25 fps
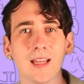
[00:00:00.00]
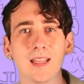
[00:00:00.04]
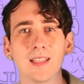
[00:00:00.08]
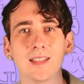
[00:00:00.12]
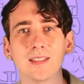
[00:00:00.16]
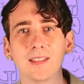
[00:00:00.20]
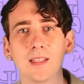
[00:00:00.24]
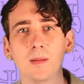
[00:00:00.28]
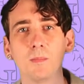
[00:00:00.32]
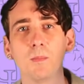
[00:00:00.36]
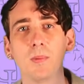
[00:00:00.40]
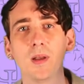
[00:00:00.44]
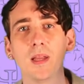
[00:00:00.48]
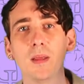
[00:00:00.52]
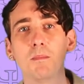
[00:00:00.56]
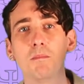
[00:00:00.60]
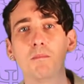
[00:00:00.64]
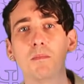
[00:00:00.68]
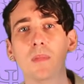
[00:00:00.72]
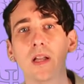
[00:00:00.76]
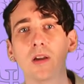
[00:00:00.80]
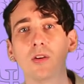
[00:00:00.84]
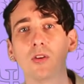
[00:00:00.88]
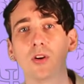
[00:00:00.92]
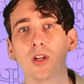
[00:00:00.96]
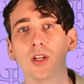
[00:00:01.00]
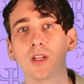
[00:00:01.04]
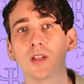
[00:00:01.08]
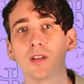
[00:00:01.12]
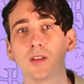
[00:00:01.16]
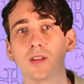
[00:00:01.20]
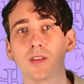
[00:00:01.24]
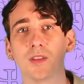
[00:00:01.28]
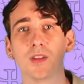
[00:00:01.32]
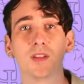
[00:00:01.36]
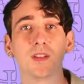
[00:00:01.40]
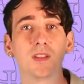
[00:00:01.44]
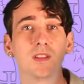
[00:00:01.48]
simply mirror
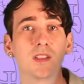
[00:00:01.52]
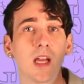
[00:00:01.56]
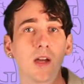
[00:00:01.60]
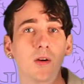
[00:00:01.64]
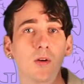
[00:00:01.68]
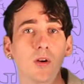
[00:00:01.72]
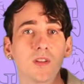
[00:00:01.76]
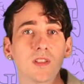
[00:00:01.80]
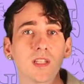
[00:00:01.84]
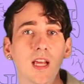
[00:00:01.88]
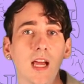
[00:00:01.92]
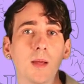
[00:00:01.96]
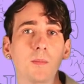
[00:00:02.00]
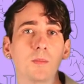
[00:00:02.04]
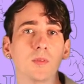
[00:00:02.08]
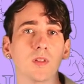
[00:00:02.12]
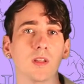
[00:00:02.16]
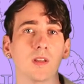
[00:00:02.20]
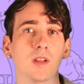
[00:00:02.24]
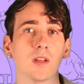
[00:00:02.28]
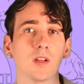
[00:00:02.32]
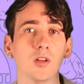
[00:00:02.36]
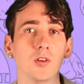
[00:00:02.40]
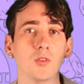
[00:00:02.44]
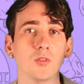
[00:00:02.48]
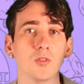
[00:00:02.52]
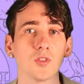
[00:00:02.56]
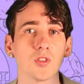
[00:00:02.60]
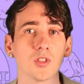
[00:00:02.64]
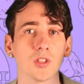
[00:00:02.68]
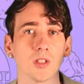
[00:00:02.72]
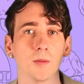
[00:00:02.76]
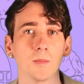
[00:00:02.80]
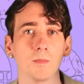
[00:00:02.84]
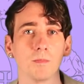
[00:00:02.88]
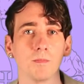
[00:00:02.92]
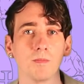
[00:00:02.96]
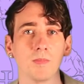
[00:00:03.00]
the stereotypes in the
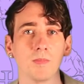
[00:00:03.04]
culture.